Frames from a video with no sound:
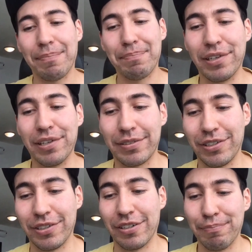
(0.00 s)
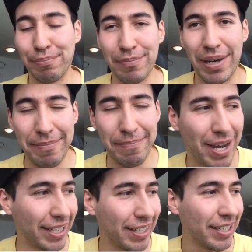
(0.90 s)
that book, dude, blew
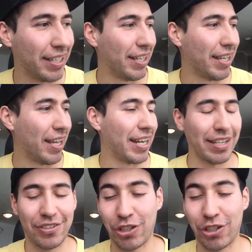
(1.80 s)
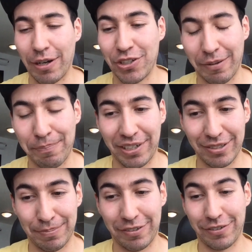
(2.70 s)
my mind, and I dropped Jordan
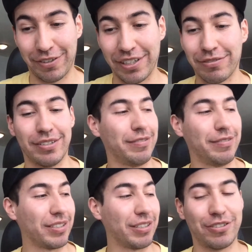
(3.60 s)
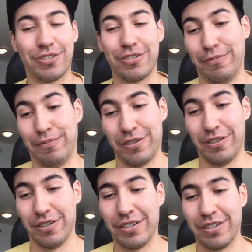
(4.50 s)
Peterson's book for this one because he was so
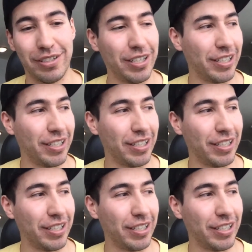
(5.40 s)
good.